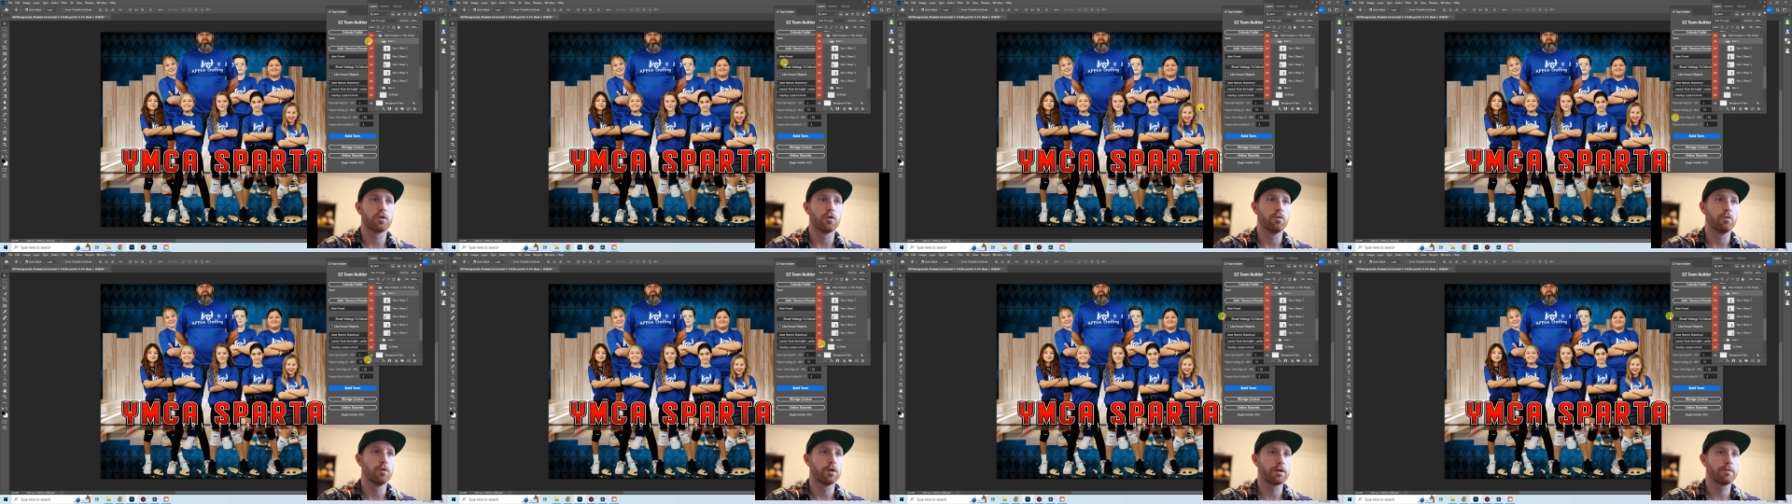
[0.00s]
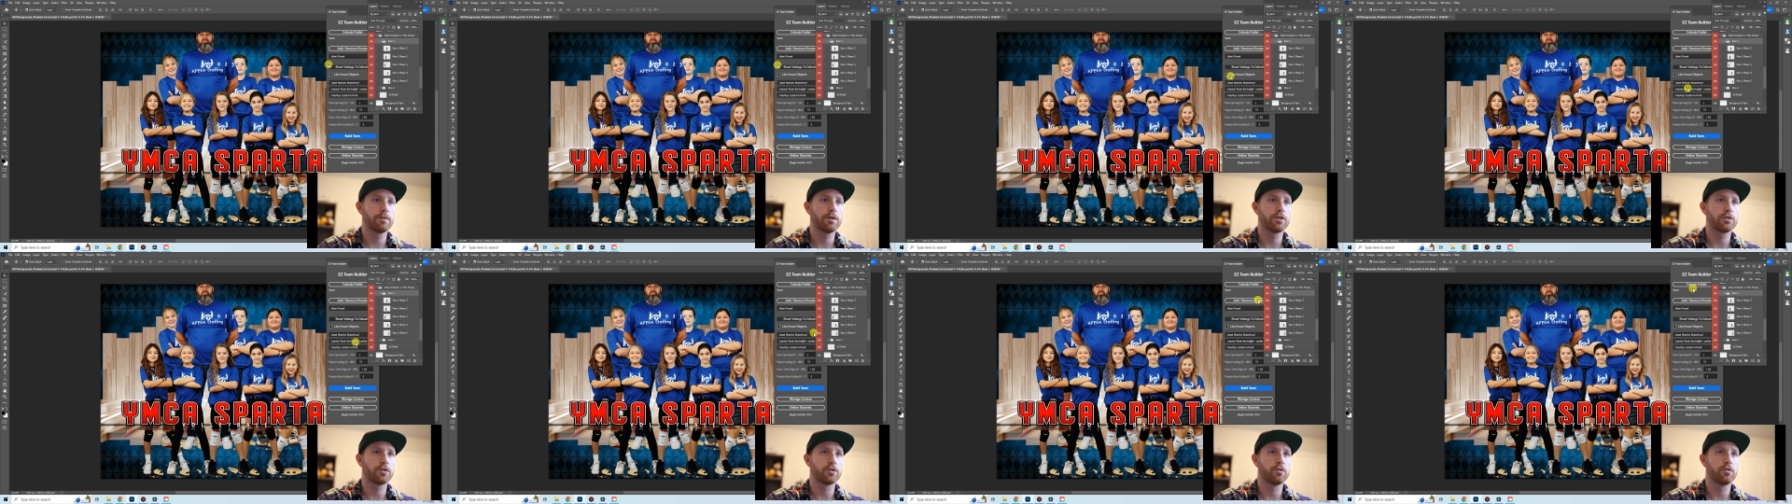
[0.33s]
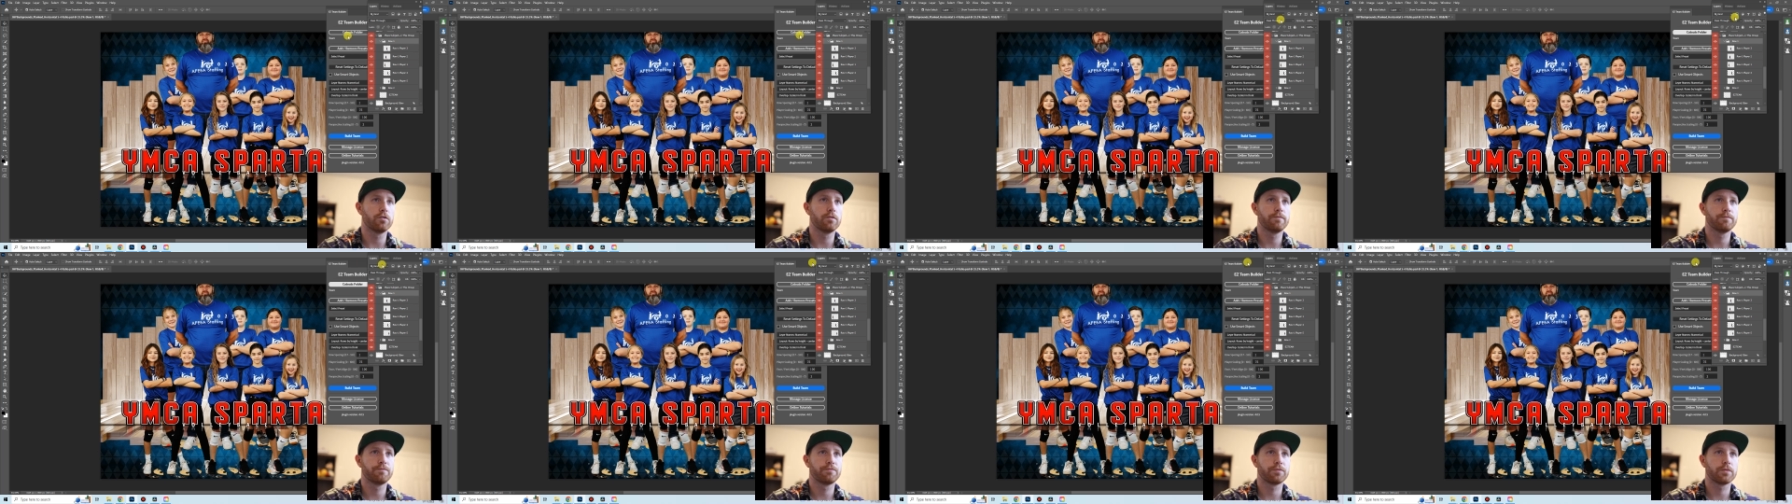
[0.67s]
what I'm going to
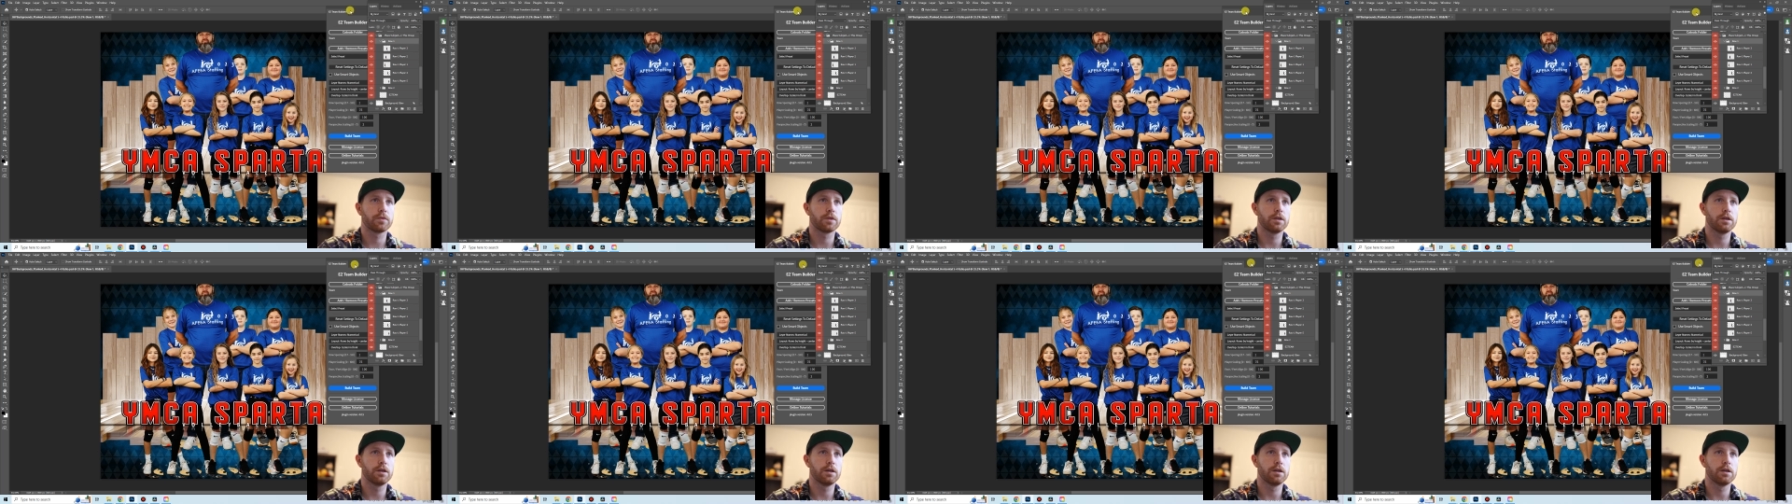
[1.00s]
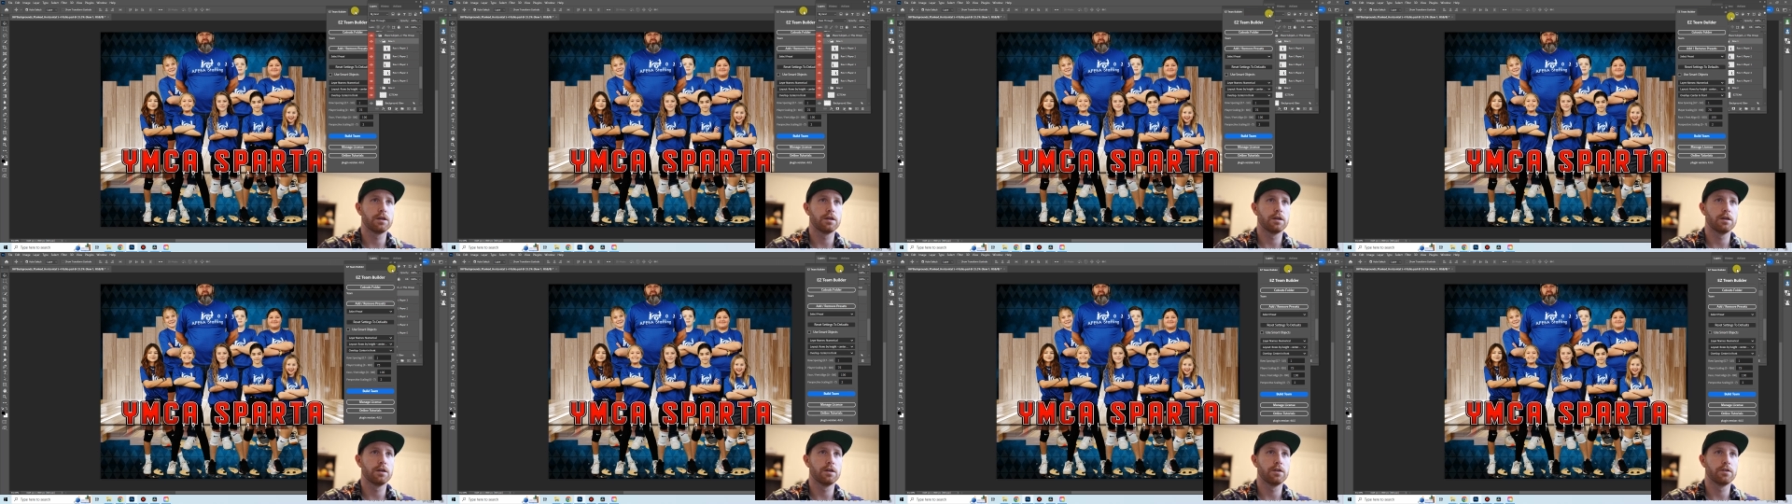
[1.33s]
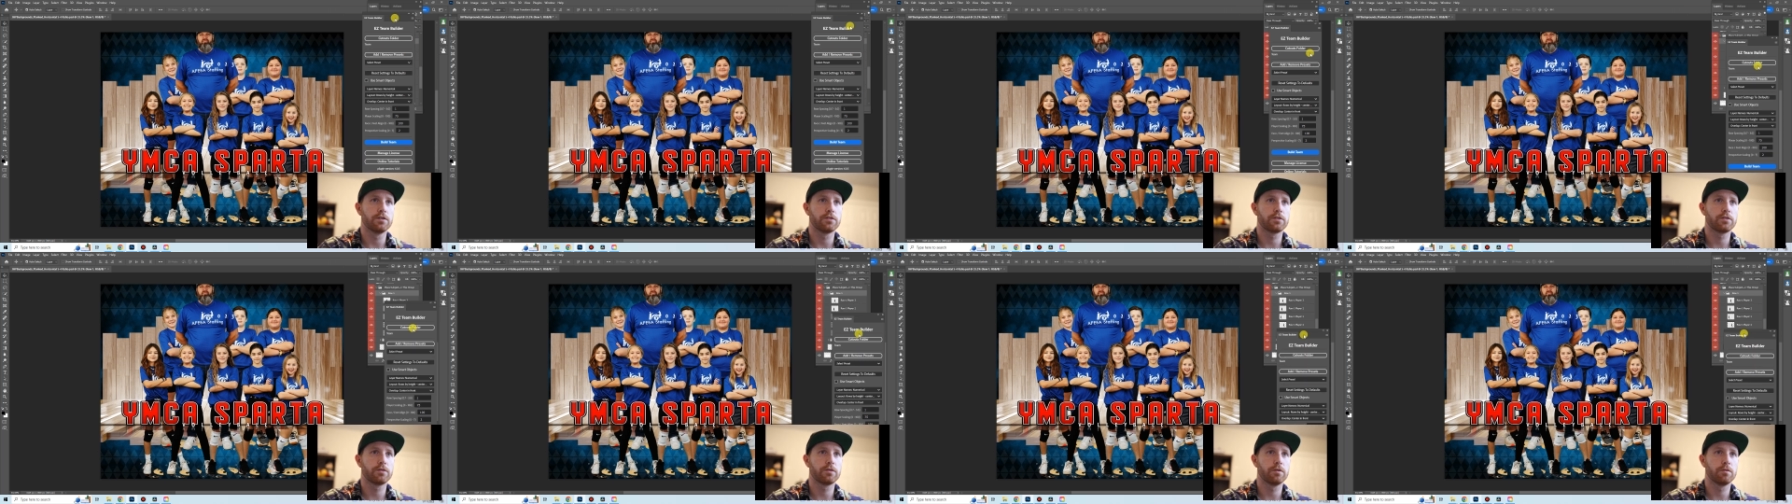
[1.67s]
do
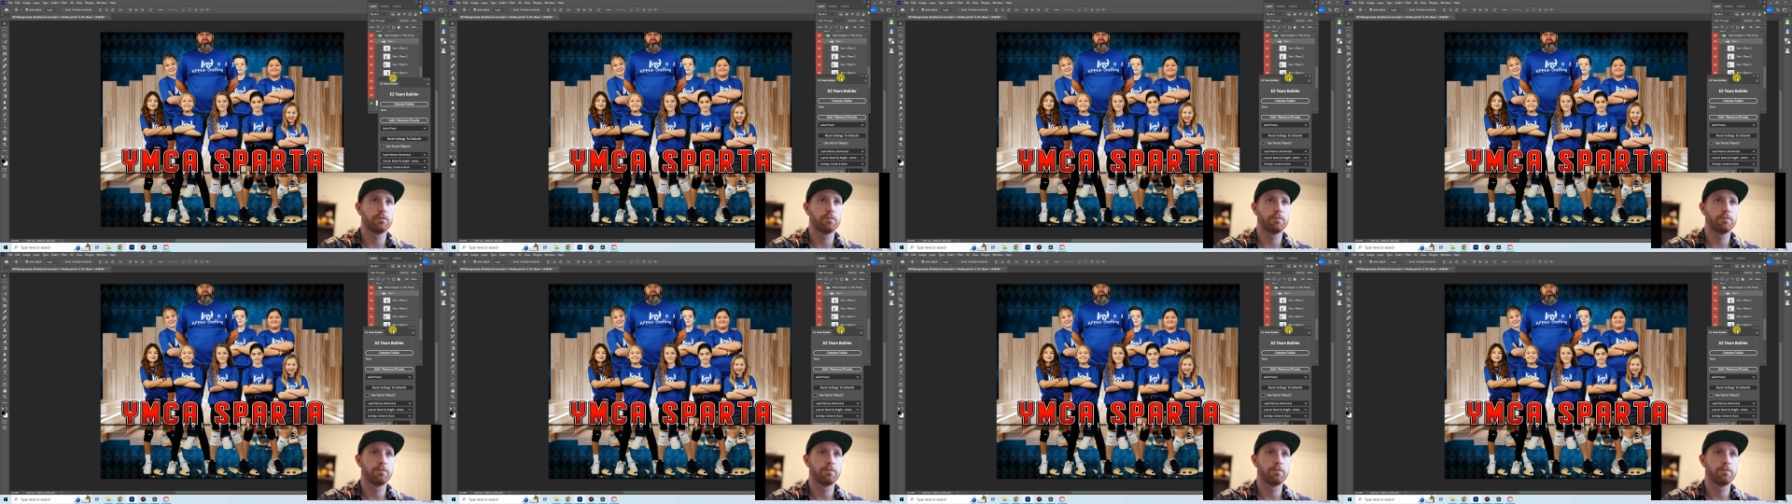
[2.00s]
is